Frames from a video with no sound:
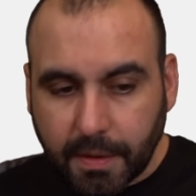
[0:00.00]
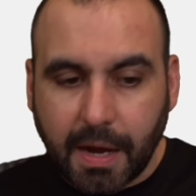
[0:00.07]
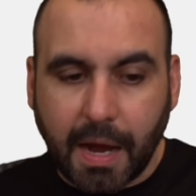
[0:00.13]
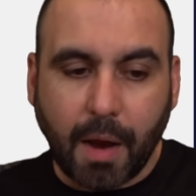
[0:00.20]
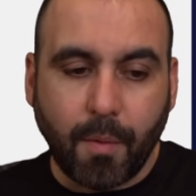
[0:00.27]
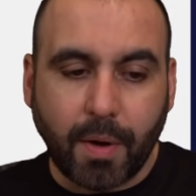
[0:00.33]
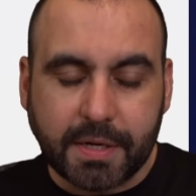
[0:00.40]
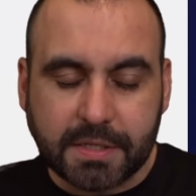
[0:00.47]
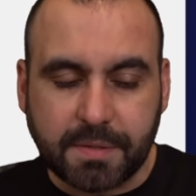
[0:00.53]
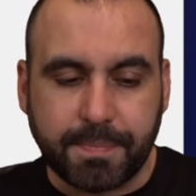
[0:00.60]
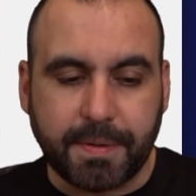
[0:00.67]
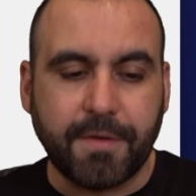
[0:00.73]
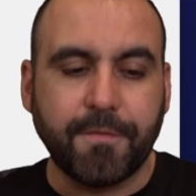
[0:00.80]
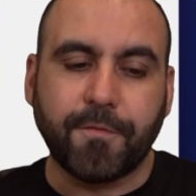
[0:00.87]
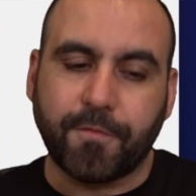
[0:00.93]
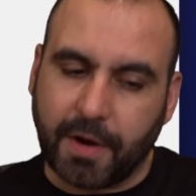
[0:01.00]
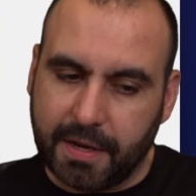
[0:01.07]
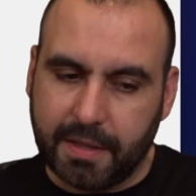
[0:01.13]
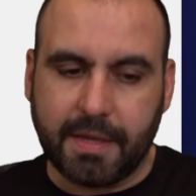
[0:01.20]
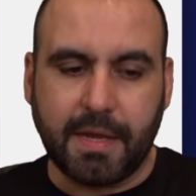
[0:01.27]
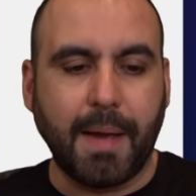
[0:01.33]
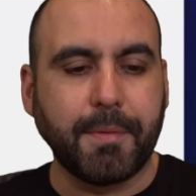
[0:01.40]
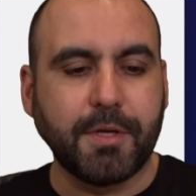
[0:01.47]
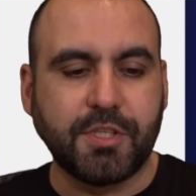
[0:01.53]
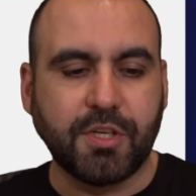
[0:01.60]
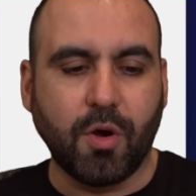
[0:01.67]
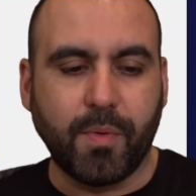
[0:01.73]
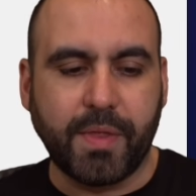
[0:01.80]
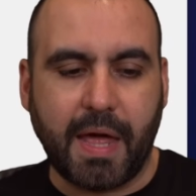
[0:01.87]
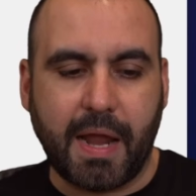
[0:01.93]
I want it to be friendly. I'm going to go
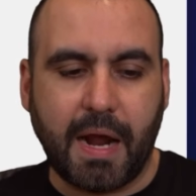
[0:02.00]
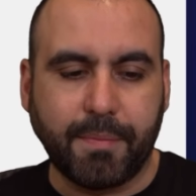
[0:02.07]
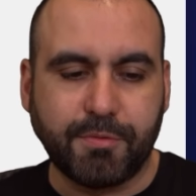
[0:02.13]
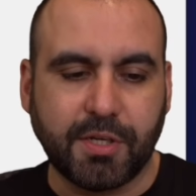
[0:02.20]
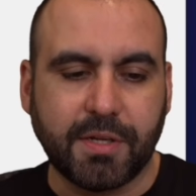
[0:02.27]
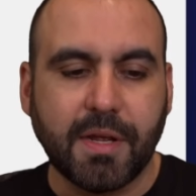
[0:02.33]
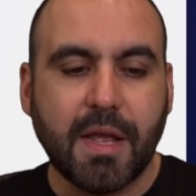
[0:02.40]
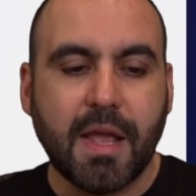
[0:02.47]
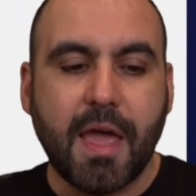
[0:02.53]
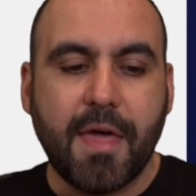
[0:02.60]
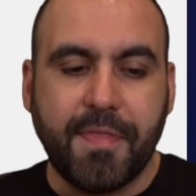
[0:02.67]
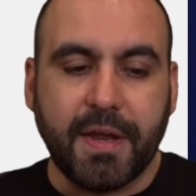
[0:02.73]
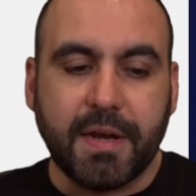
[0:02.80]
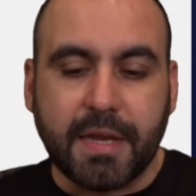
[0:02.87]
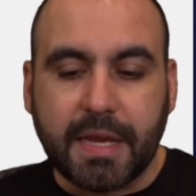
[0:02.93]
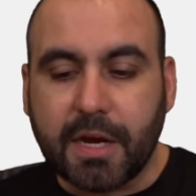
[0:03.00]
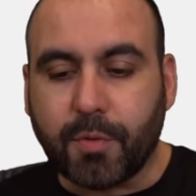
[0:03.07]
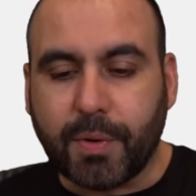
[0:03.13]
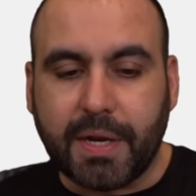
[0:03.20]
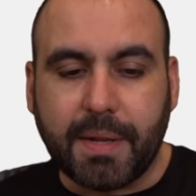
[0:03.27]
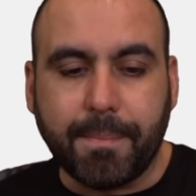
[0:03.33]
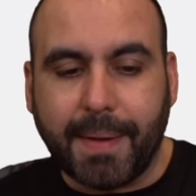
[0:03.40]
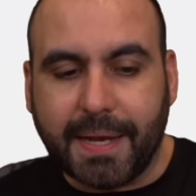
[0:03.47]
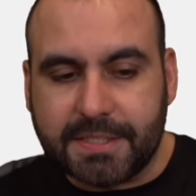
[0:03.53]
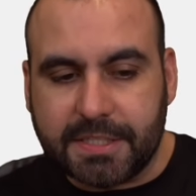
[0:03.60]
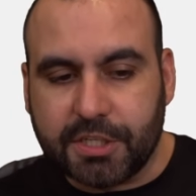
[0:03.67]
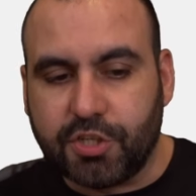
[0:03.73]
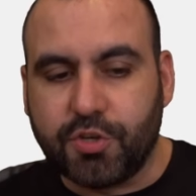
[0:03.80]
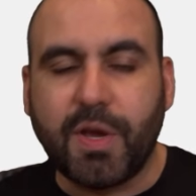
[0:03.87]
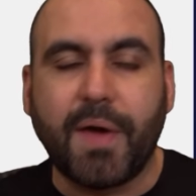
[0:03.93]
with that option. Then e-greeting
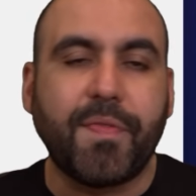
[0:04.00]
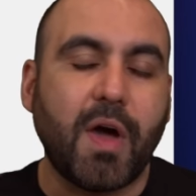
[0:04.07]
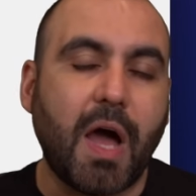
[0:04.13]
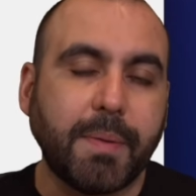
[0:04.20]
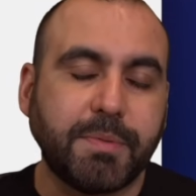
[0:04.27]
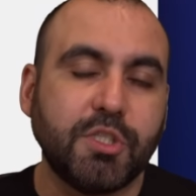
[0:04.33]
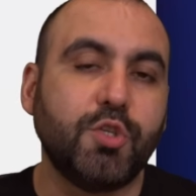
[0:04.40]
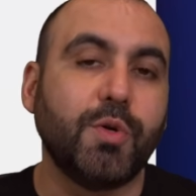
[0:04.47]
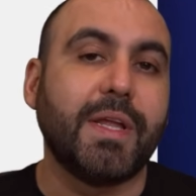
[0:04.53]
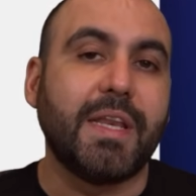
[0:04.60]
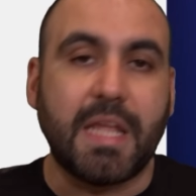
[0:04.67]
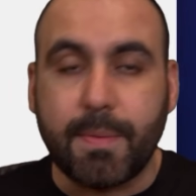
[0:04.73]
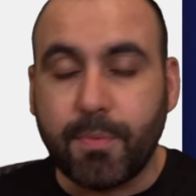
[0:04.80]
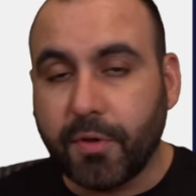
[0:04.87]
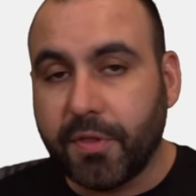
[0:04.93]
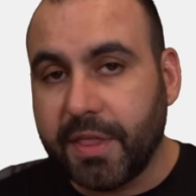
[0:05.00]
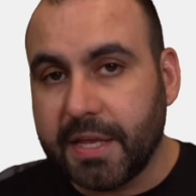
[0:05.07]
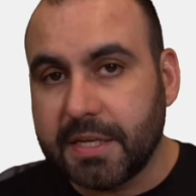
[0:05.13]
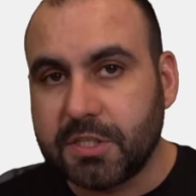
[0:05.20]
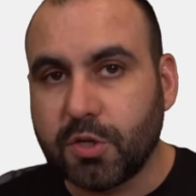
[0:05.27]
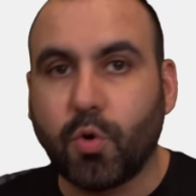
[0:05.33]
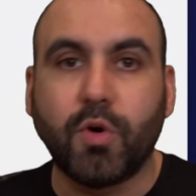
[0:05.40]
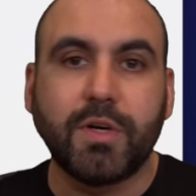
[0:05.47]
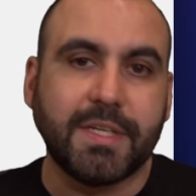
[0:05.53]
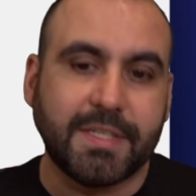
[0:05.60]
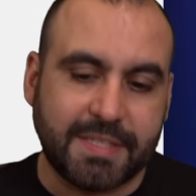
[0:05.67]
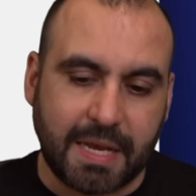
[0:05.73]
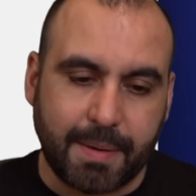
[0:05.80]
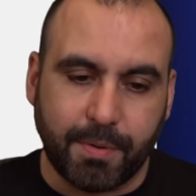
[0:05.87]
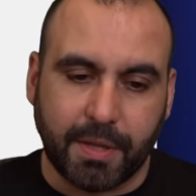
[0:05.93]
message. You have the option to enable this or
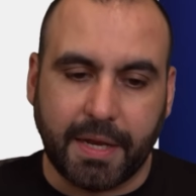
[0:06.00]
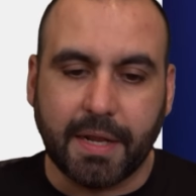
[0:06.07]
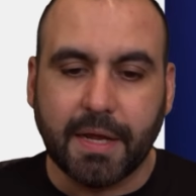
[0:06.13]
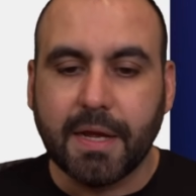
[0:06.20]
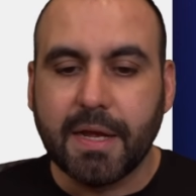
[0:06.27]
disable it.